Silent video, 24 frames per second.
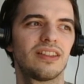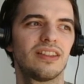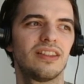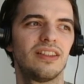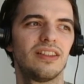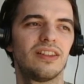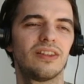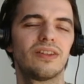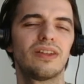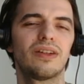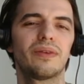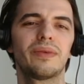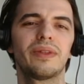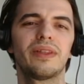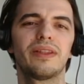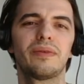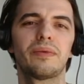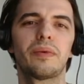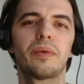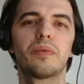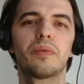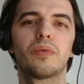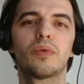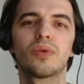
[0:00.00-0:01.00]
really
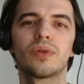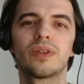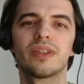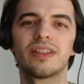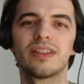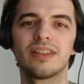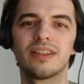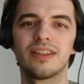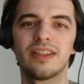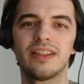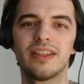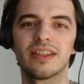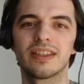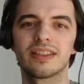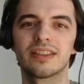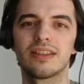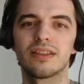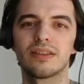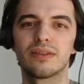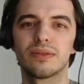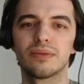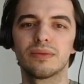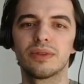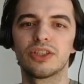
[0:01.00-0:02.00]
rewarded to the
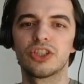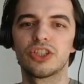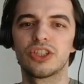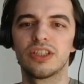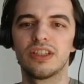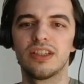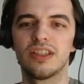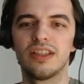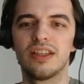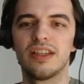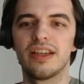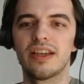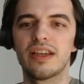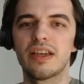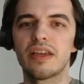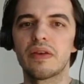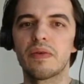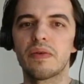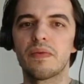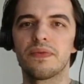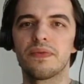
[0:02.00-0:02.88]
extent to which they